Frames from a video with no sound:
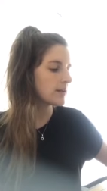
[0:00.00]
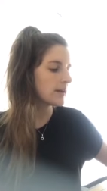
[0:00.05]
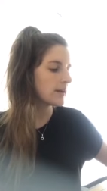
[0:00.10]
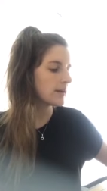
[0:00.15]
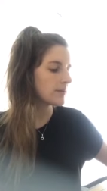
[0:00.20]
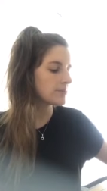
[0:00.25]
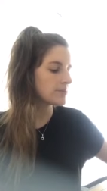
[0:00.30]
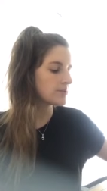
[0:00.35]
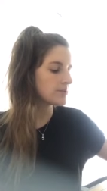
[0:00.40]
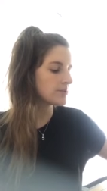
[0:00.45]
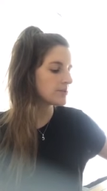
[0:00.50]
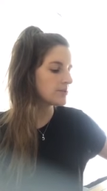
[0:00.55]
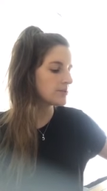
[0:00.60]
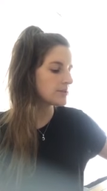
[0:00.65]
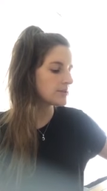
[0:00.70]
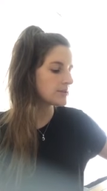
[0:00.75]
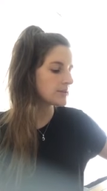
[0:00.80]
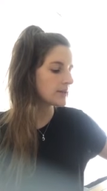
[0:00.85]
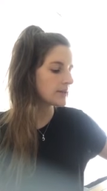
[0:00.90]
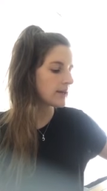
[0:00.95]
I'm just
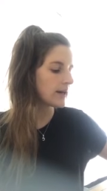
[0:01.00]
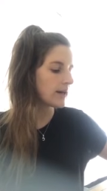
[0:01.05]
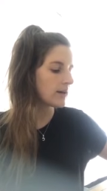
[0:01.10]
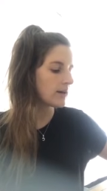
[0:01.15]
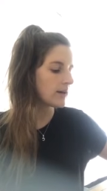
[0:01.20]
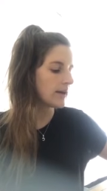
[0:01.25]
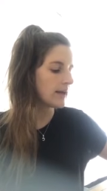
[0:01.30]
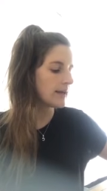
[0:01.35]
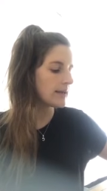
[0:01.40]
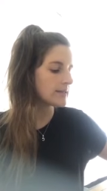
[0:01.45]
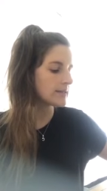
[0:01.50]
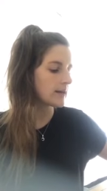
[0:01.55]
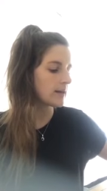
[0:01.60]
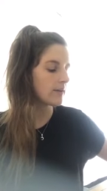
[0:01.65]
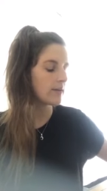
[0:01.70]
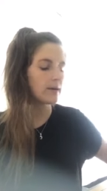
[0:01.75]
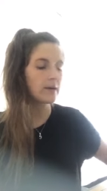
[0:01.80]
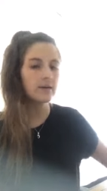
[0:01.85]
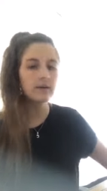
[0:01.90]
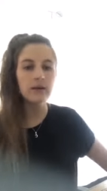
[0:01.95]
using an
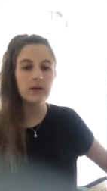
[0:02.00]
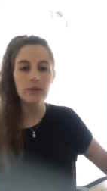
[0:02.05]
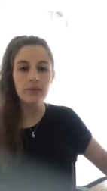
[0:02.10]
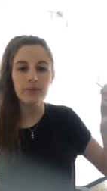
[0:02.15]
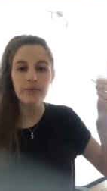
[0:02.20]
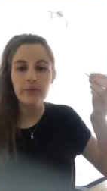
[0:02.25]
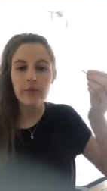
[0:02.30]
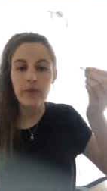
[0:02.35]
8-hour cream,